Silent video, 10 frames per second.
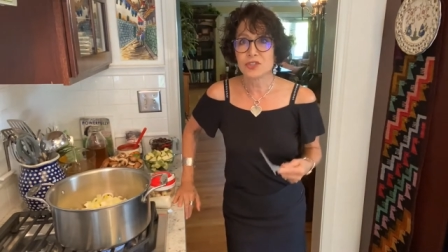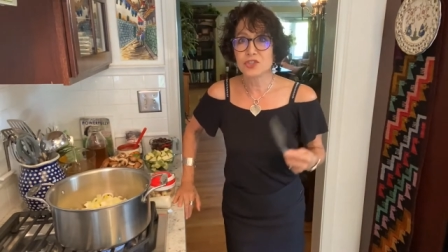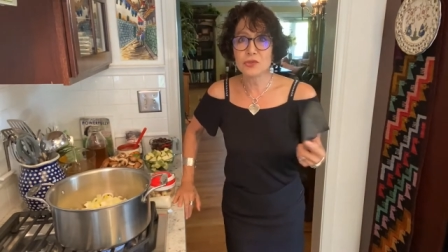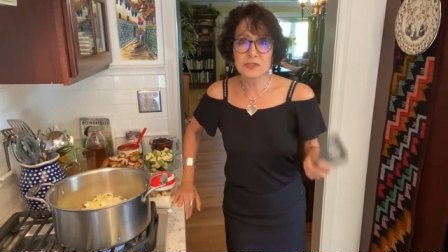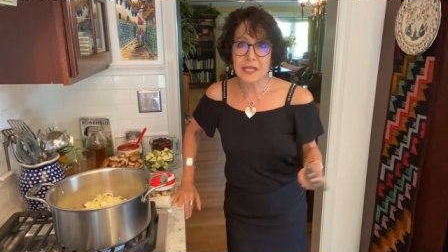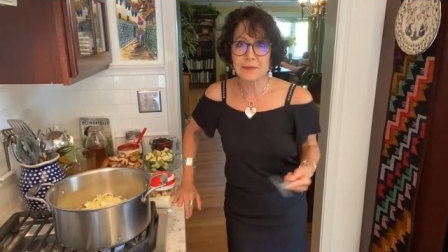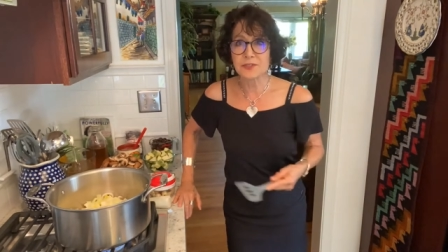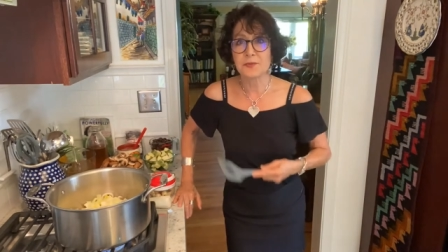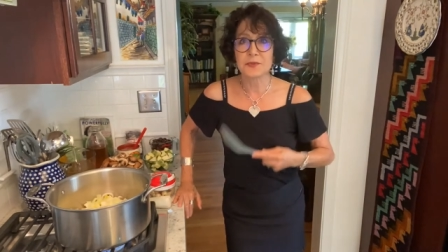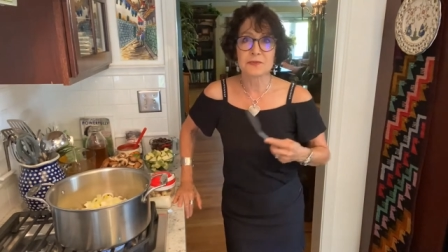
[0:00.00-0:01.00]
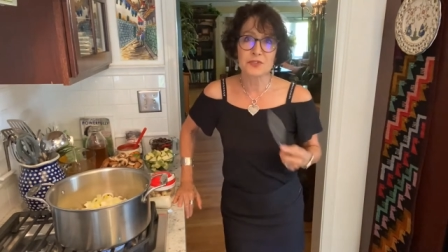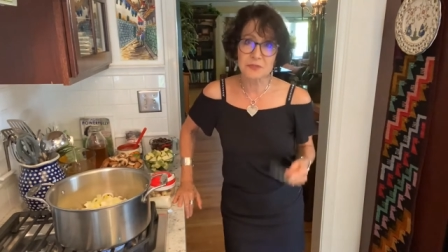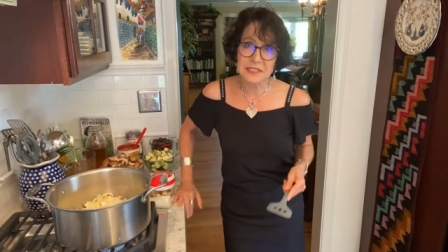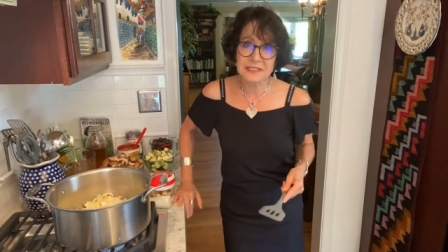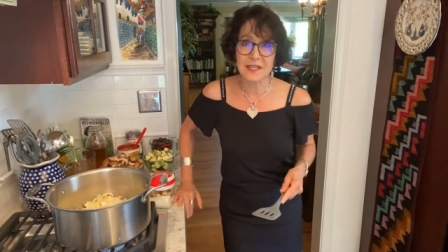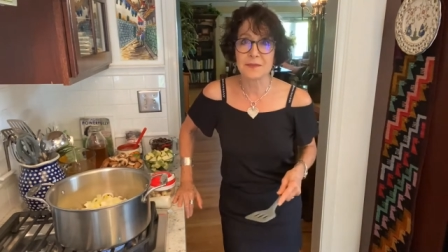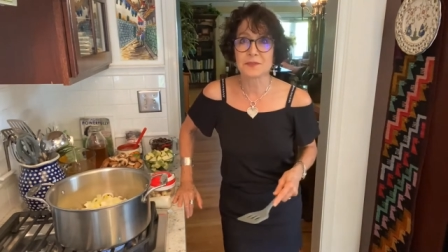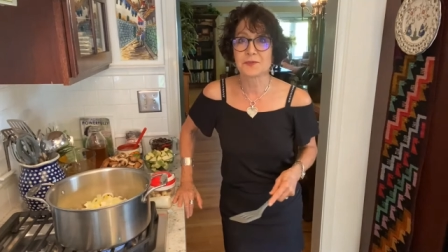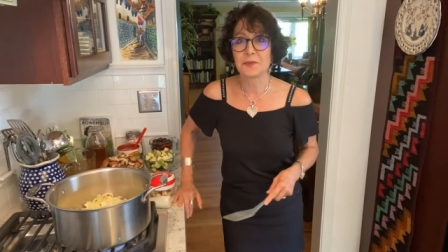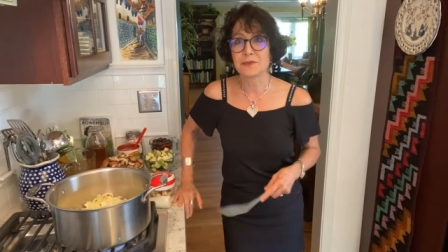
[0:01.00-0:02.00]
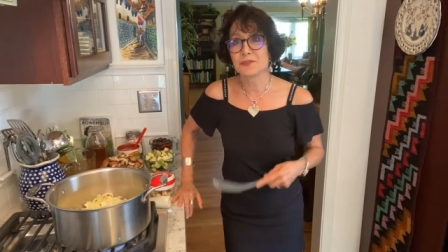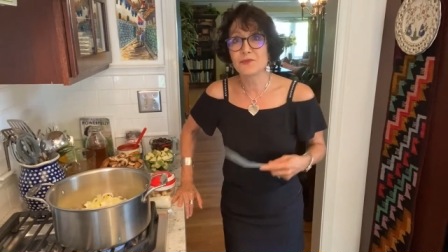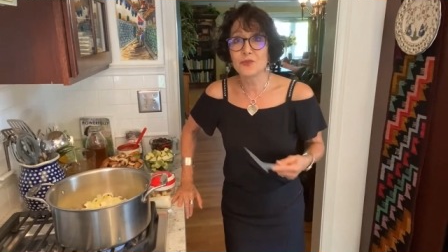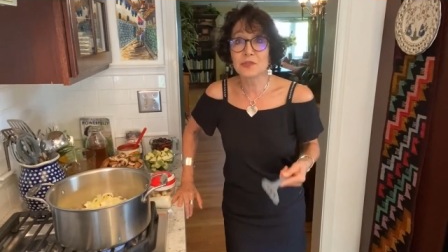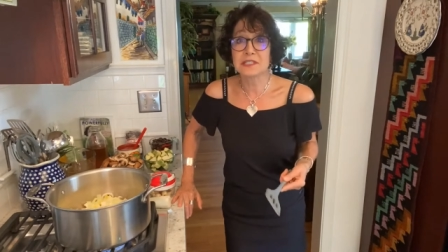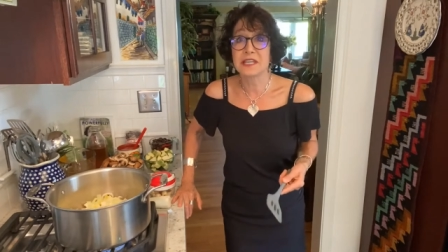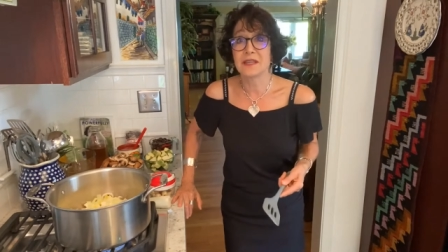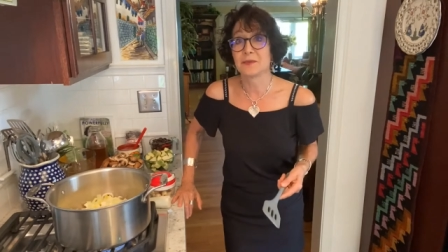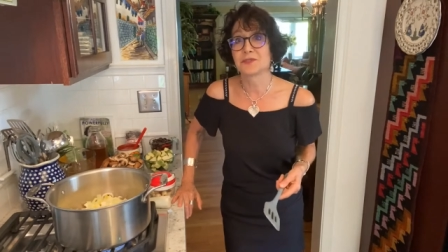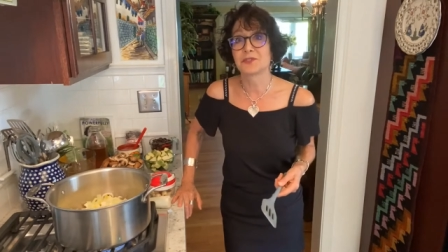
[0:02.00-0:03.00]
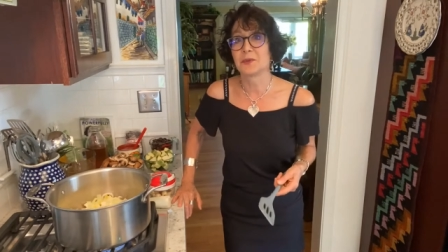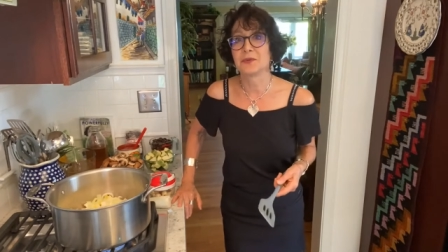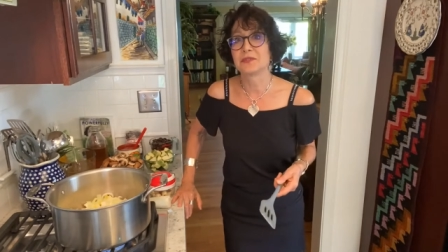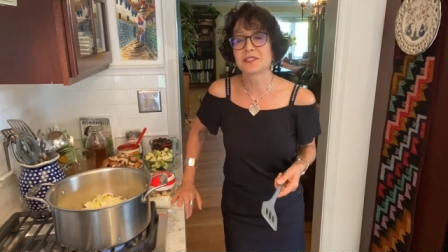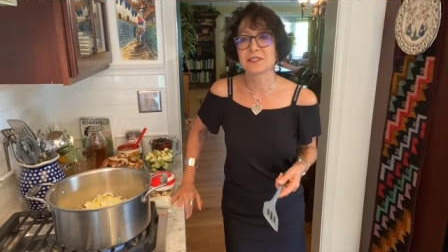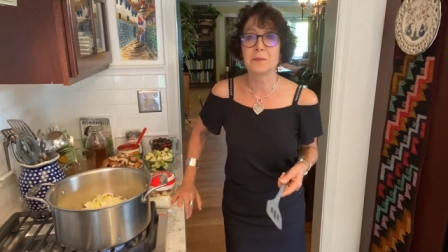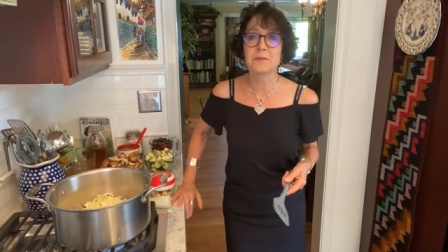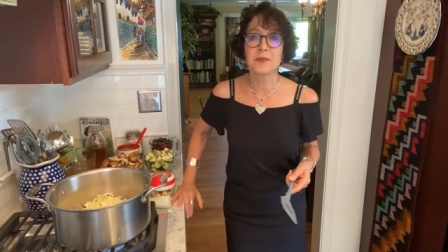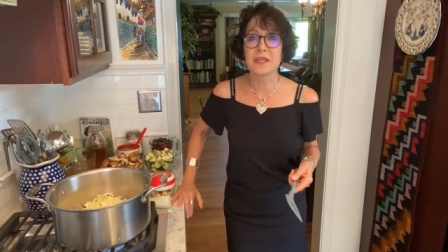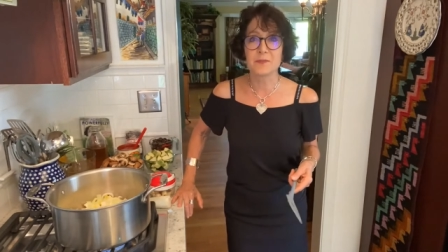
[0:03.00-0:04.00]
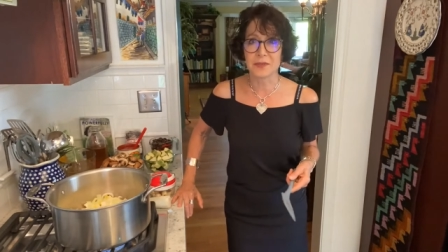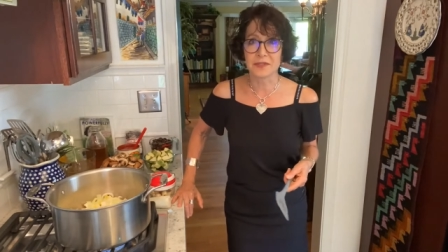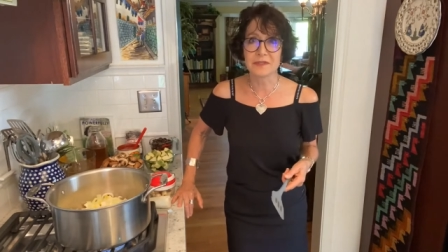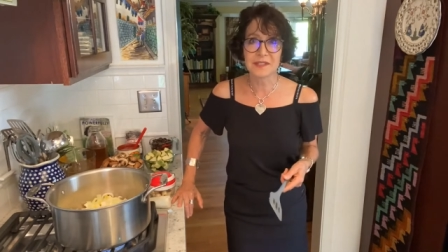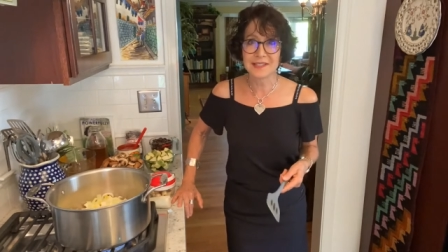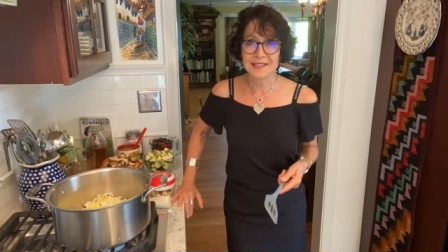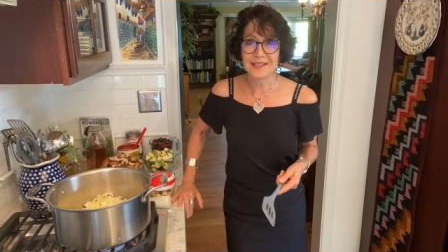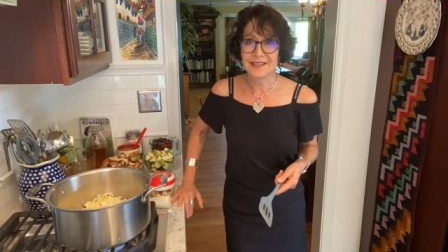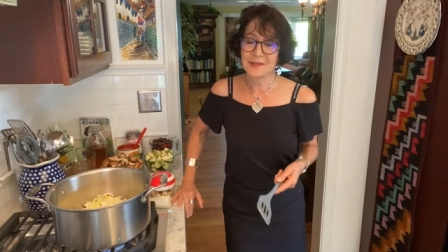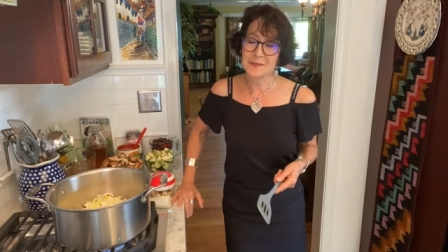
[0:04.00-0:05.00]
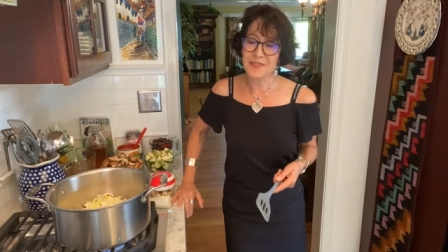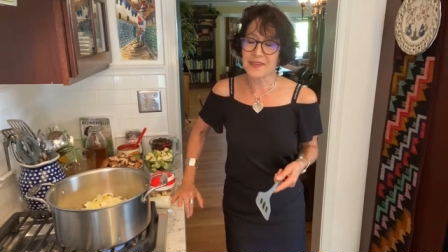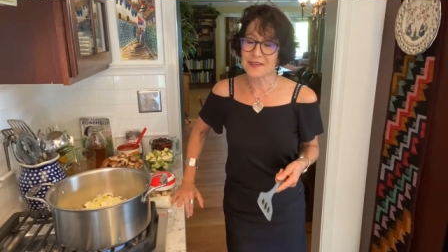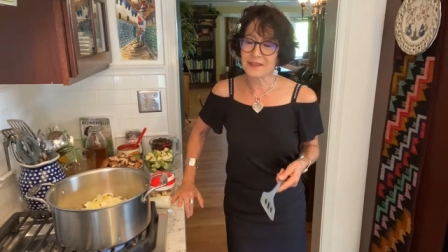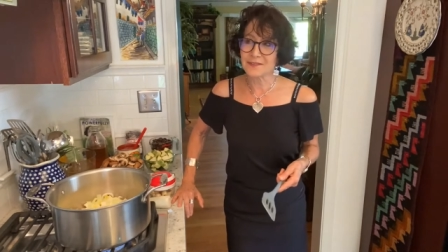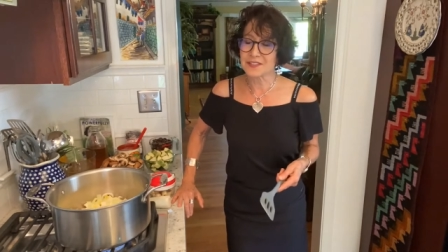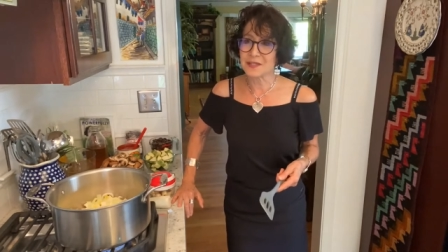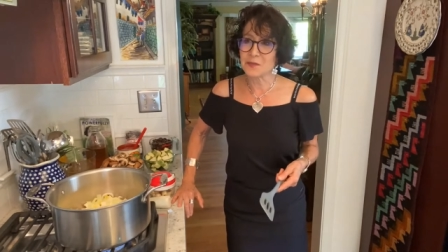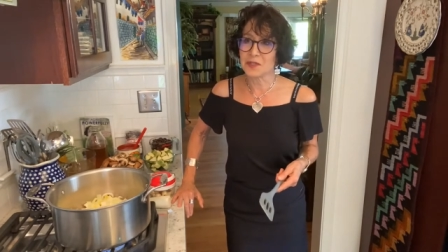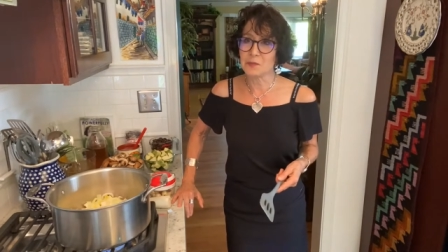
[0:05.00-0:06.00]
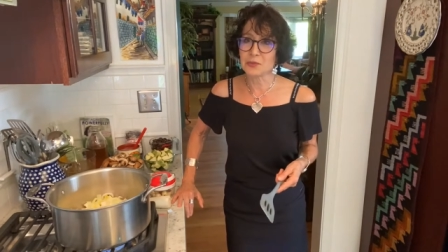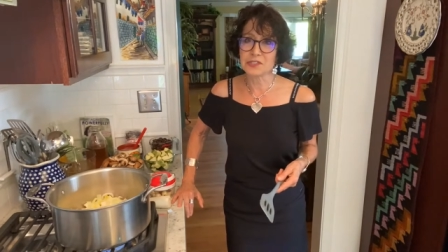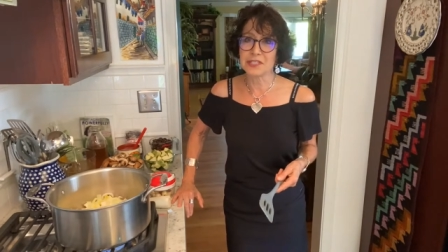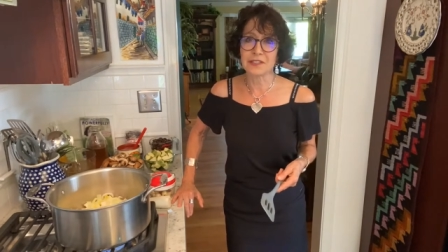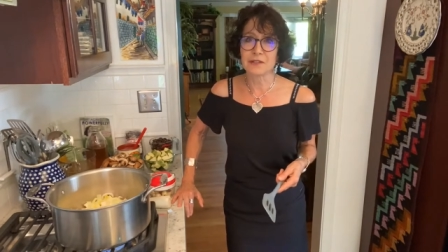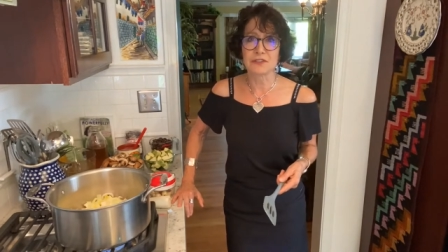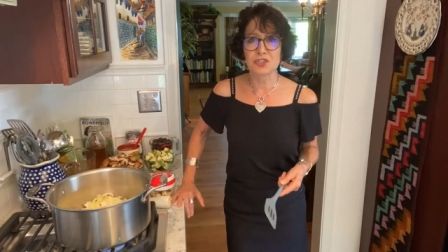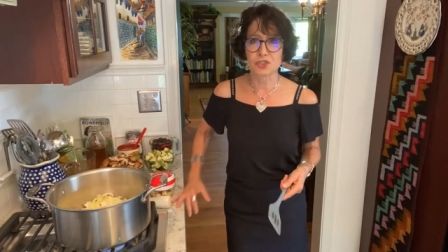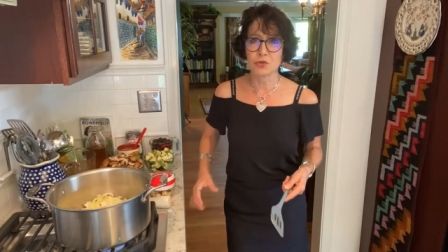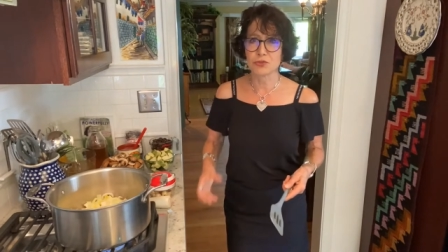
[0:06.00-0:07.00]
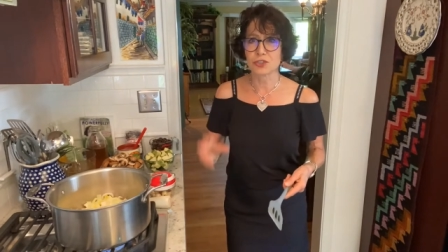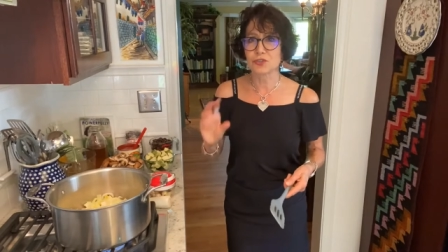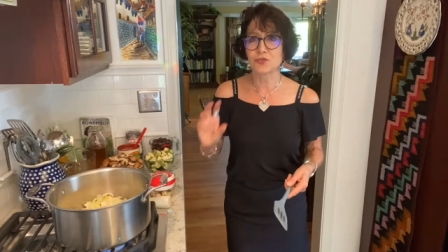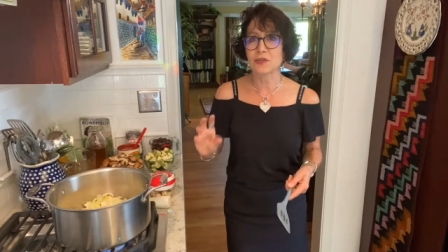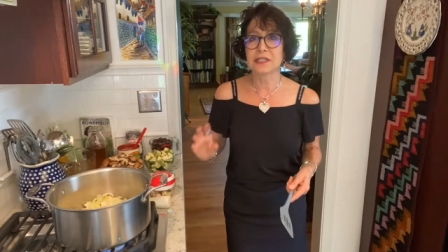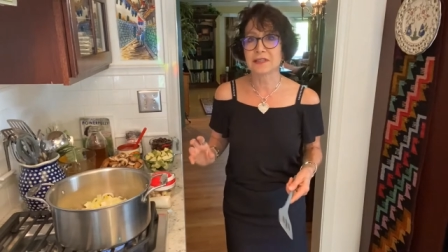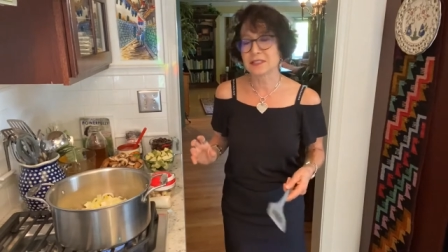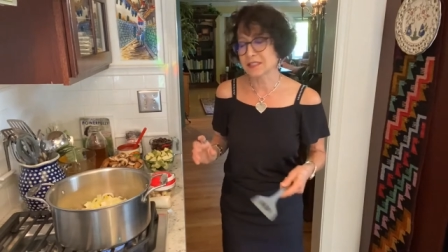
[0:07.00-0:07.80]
Two tablespoons, three tablespoons, four tablespoons. Some people, I'm thinking someone in particular, says, oh, just drink the